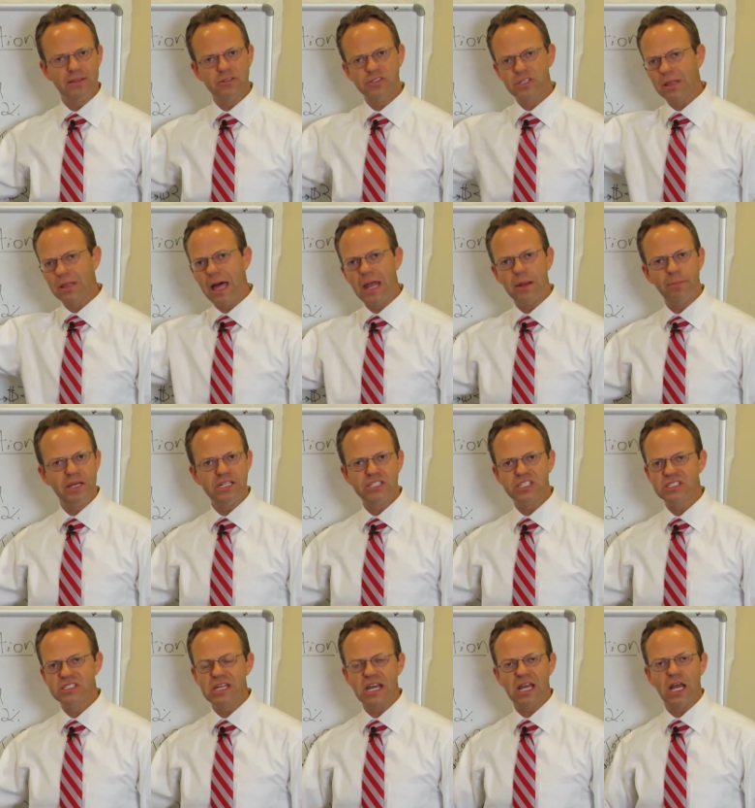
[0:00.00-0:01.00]
There's a lot of
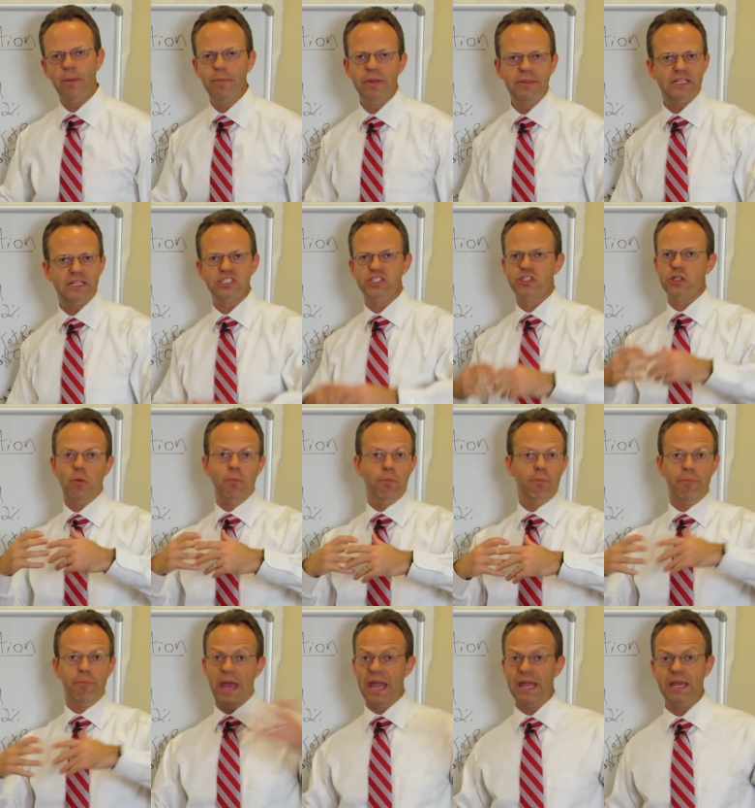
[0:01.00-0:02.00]
patients that come in that just
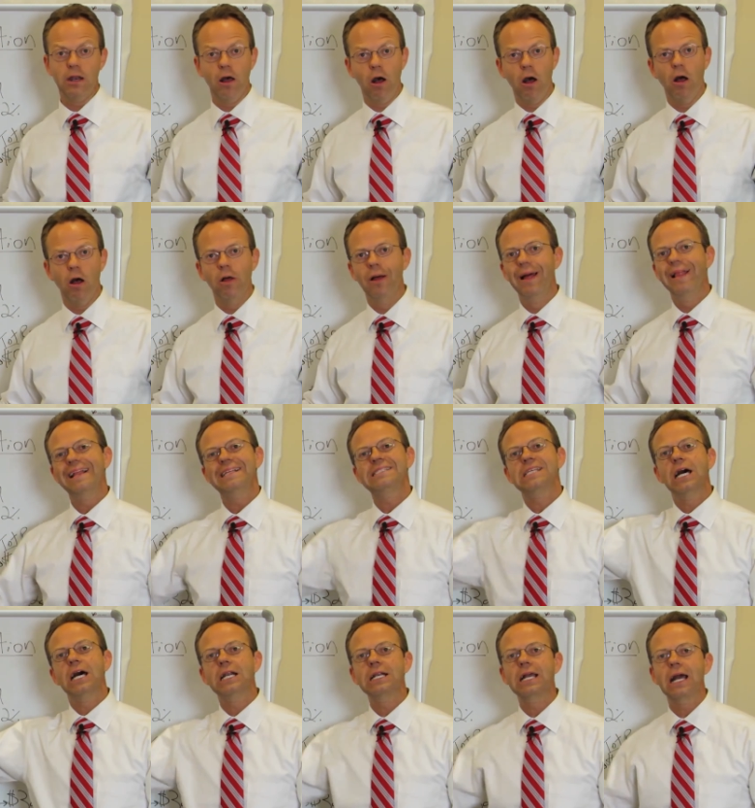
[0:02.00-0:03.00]
don't pay at all. That's
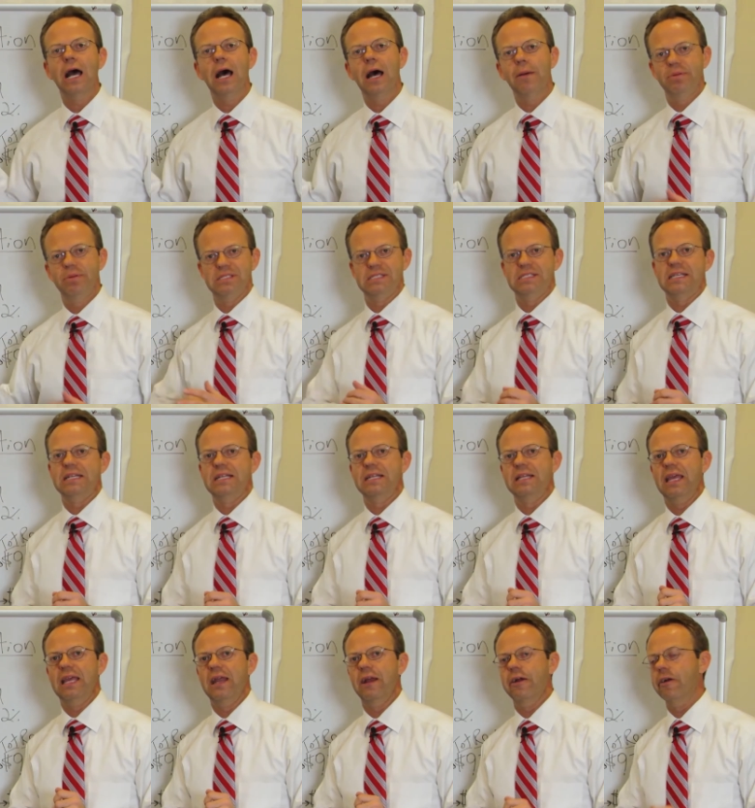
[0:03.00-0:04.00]
uncompensated
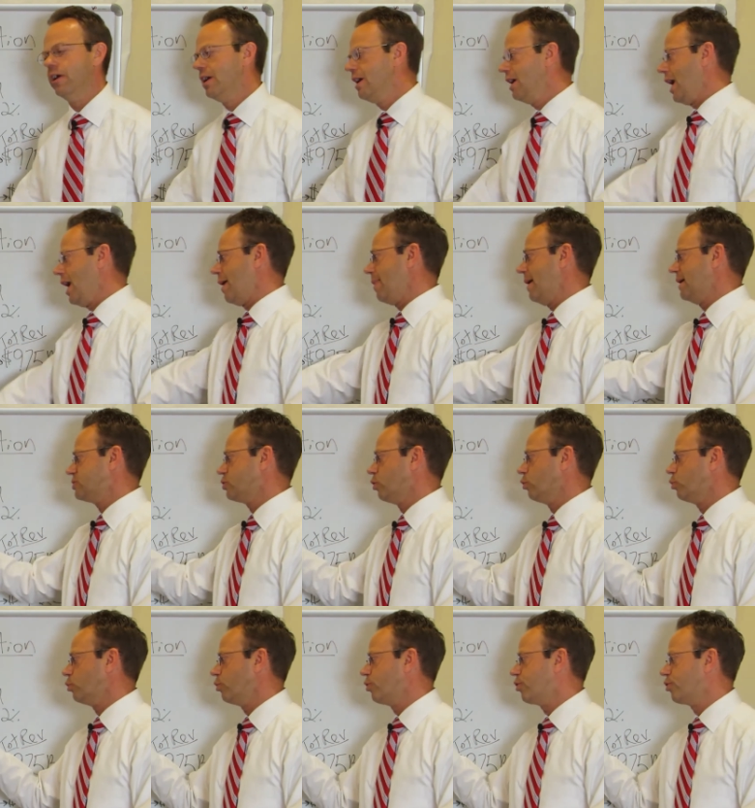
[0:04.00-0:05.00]
care, and that
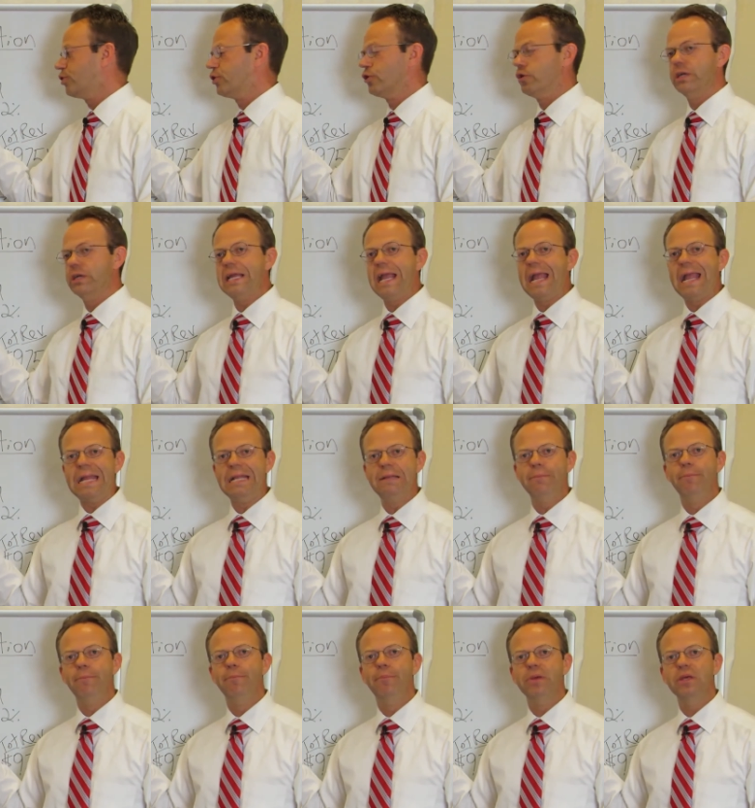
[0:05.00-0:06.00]
totaled 38
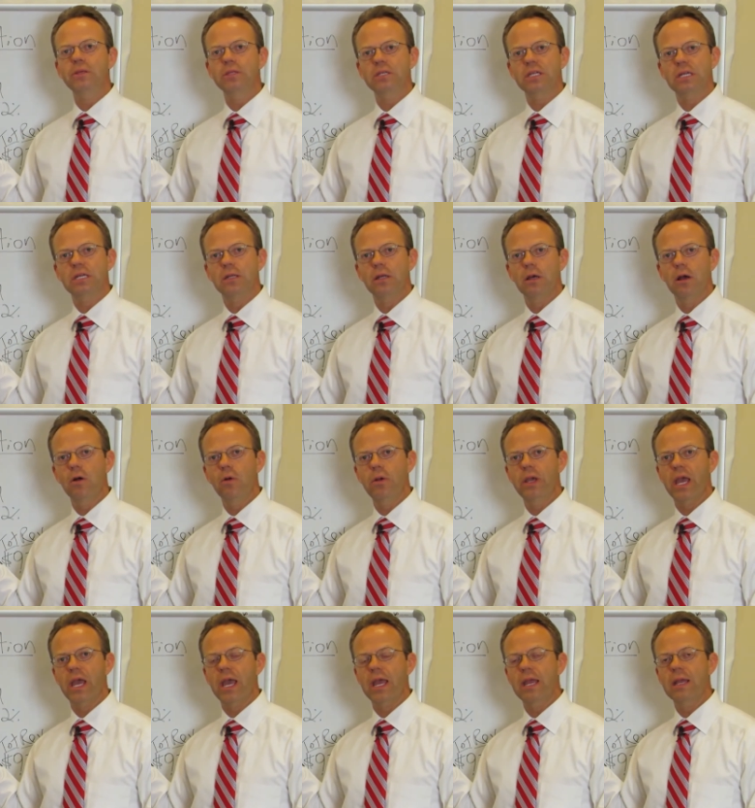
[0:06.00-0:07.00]
billion.
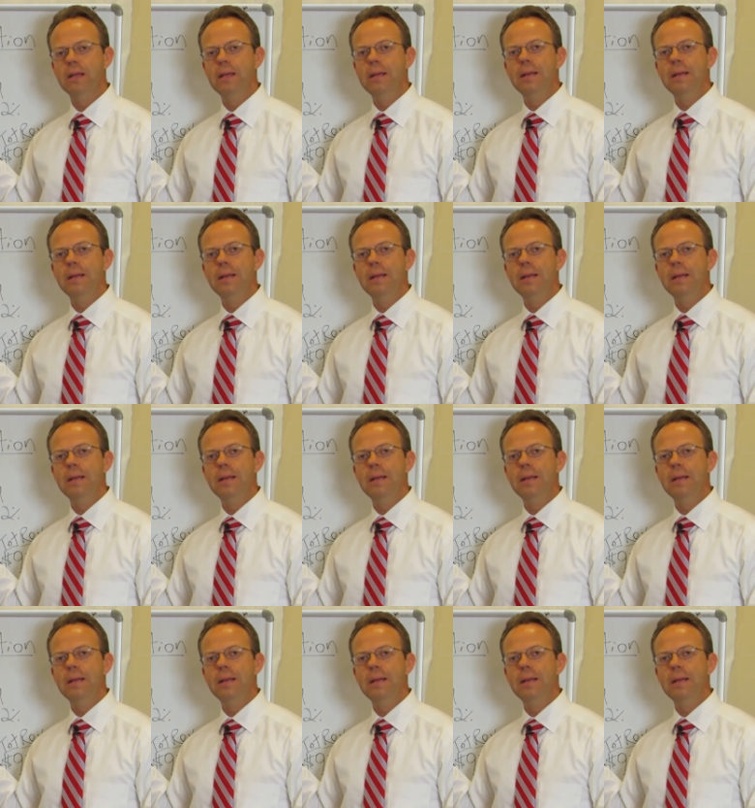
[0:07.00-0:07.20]
Okay.